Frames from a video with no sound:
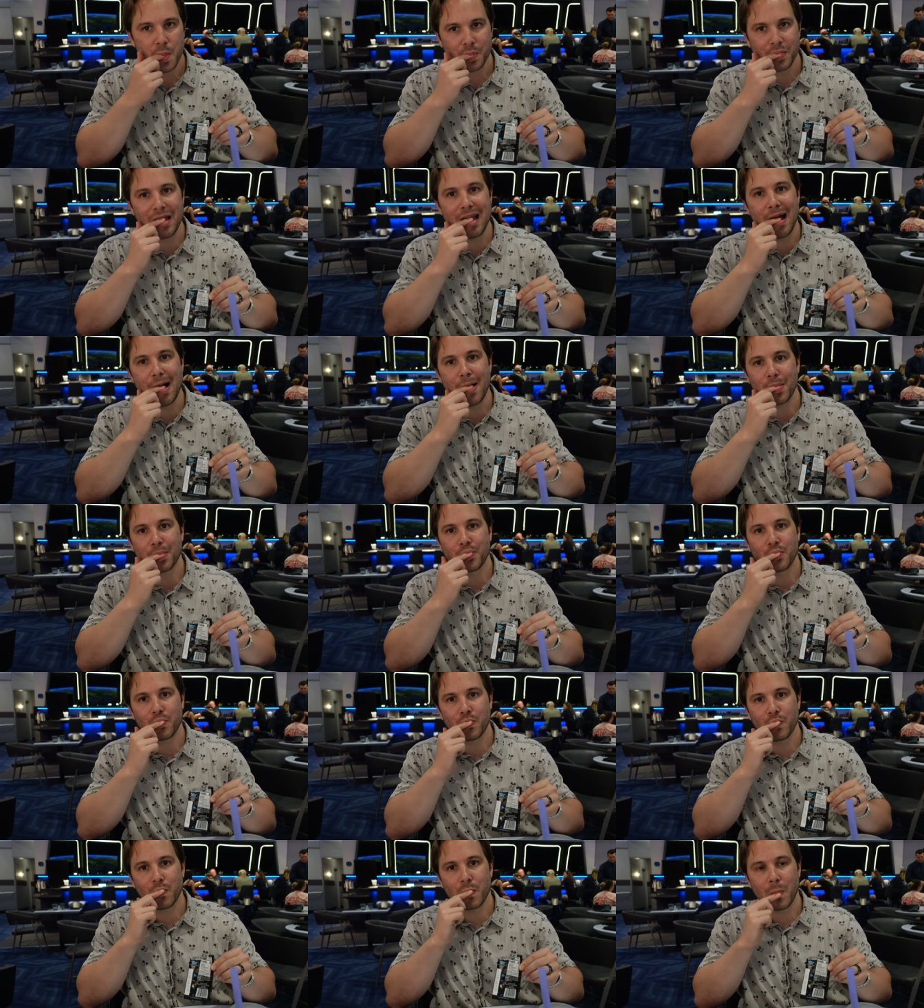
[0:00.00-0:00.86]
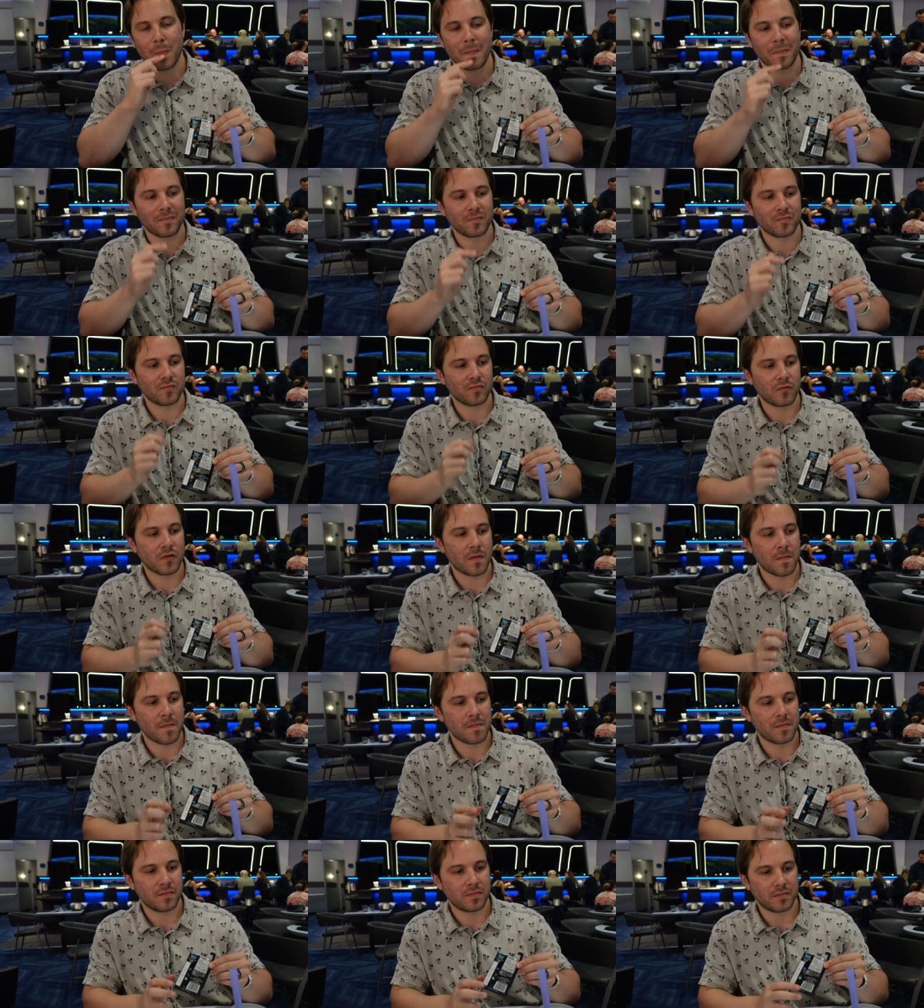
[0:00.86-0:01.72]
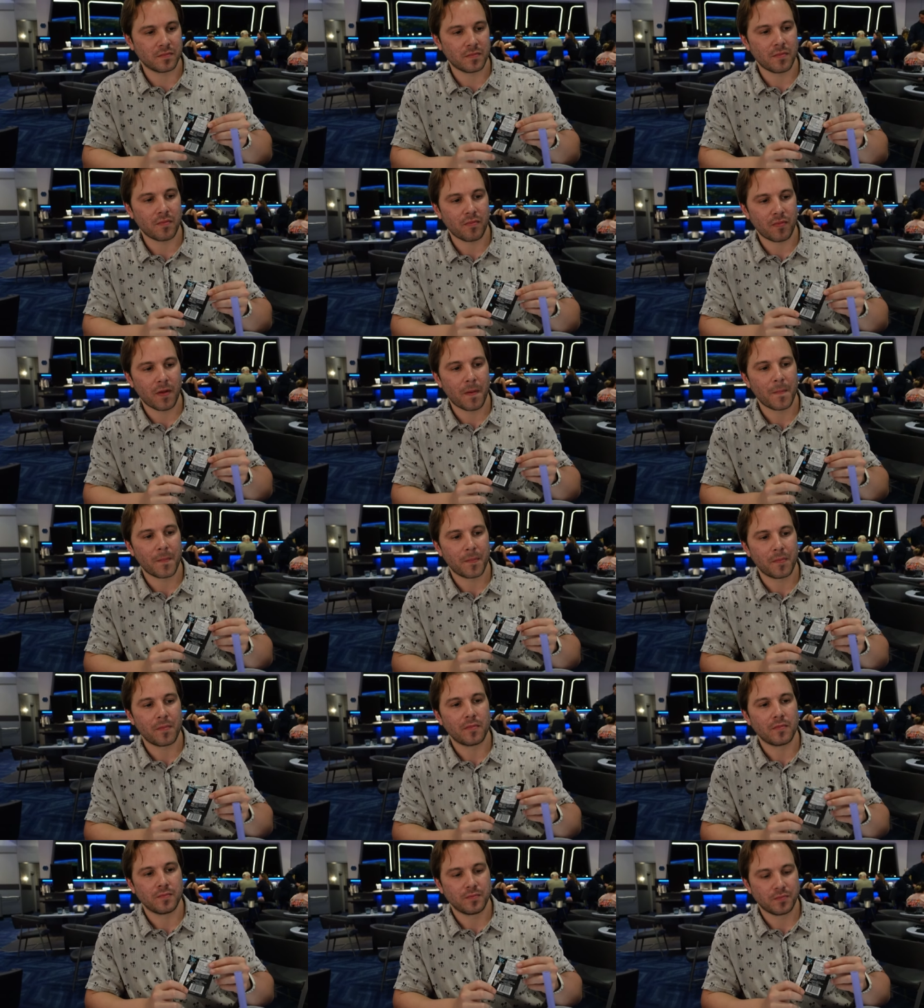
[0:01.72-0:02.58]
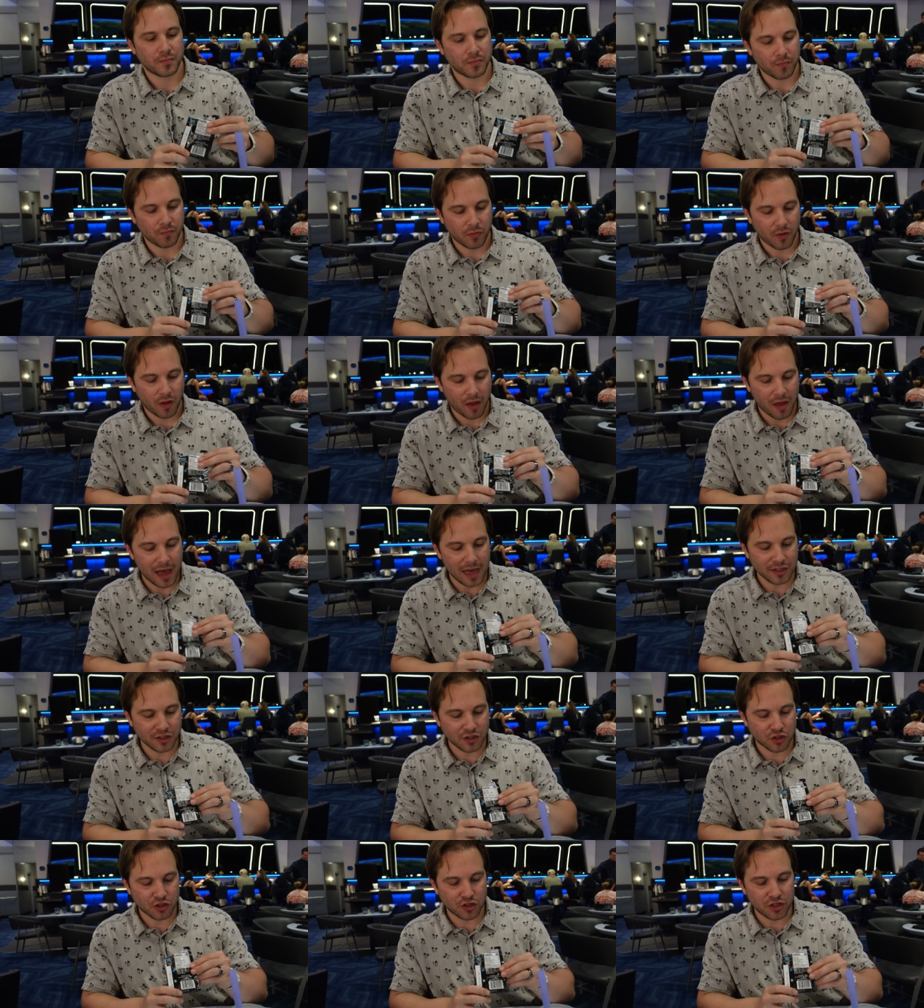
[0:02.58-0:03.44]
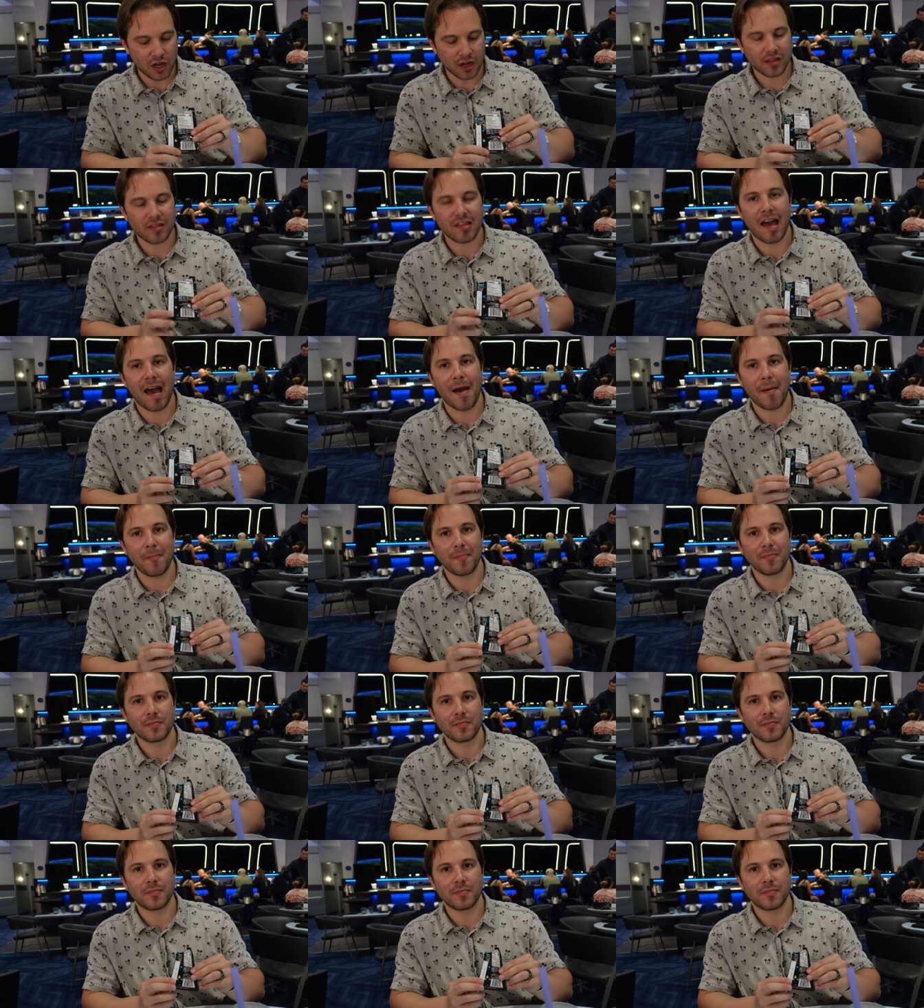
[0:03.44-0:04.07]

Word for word: Yeah. Okay. You've had Fun Dip, but not Pop Rocks. I snuck that.